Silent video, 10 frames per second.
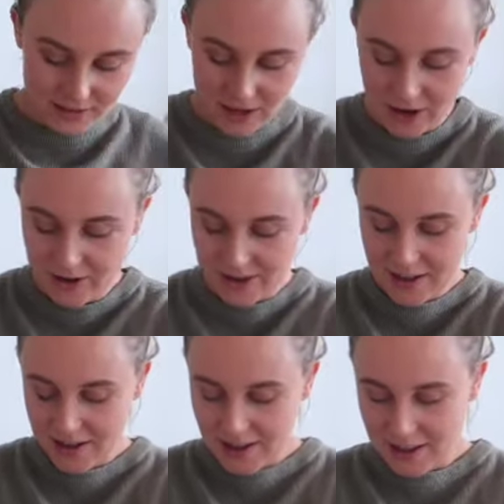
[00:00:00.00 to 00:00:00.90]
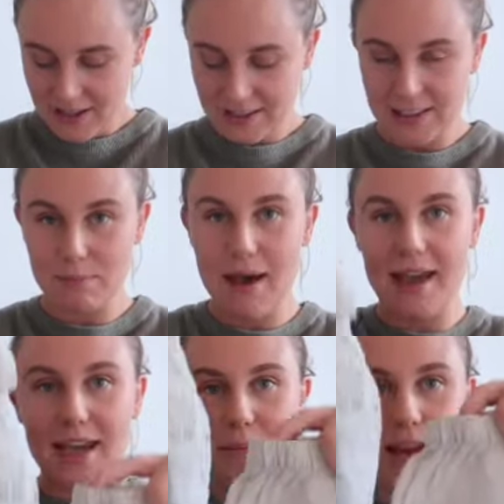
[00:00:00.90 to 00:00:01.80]
So this is
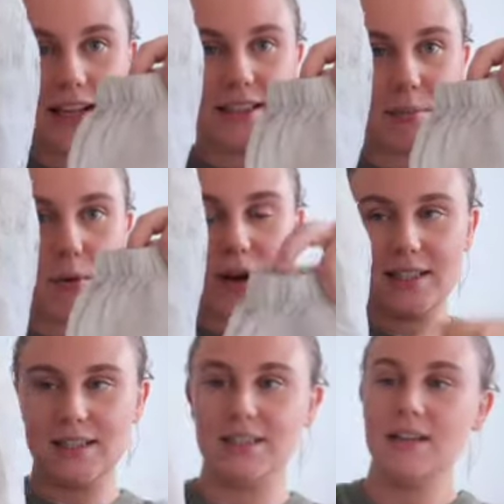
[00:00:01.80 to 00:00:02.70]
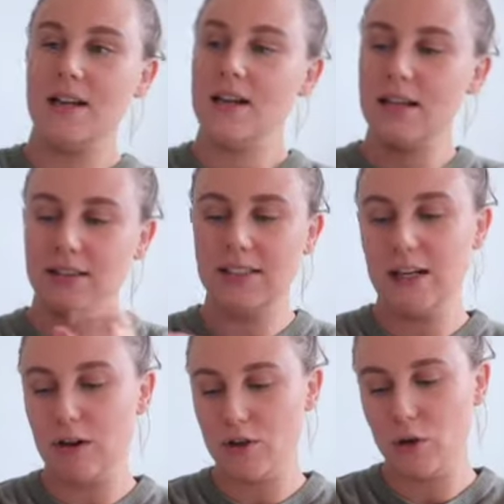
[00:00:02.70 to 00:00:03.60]
baby's. I bought his in
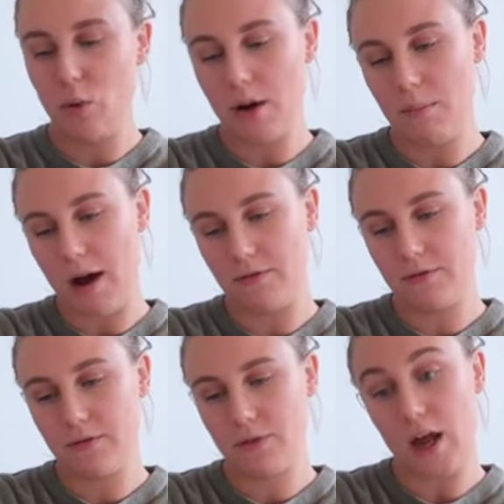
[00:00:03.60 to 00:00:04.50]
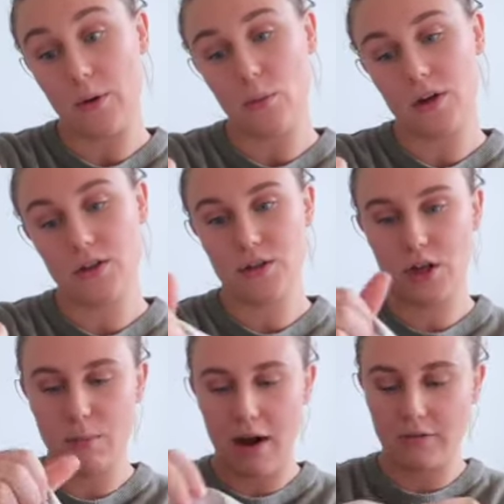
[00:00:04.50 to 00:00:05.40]
1 to
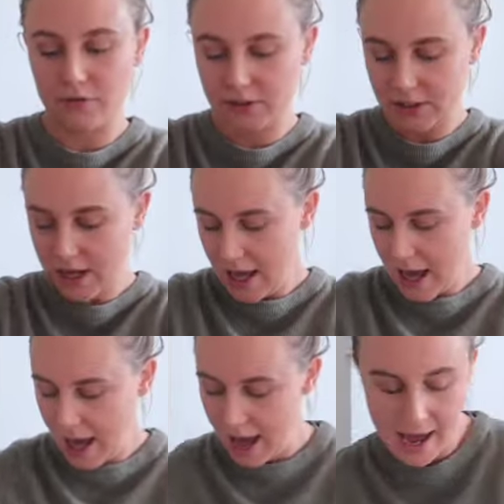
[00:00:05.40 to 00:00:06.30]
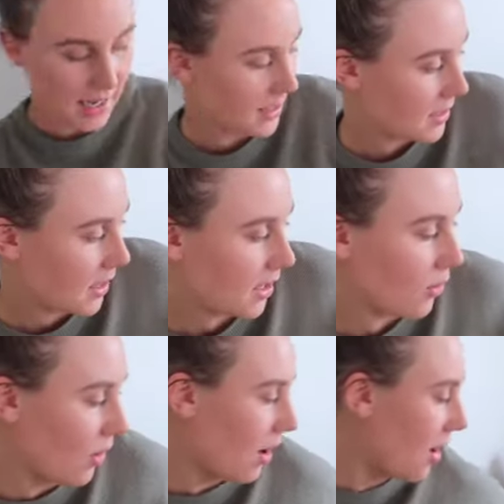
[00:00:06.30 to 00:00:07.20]
2 months. And I
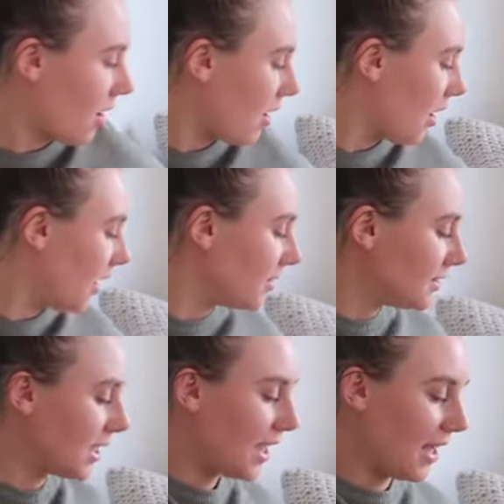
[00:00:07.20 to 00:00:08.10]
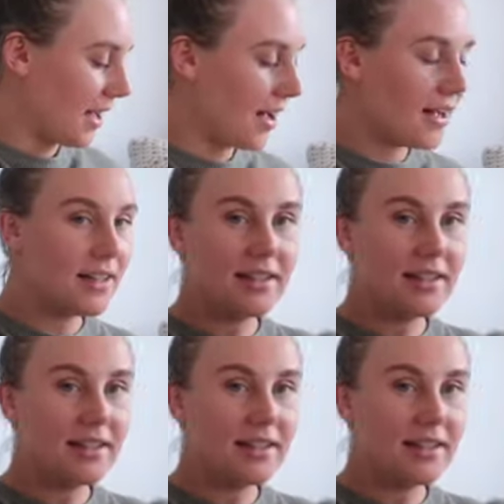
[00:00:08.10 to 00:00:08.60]
got Arlo's here.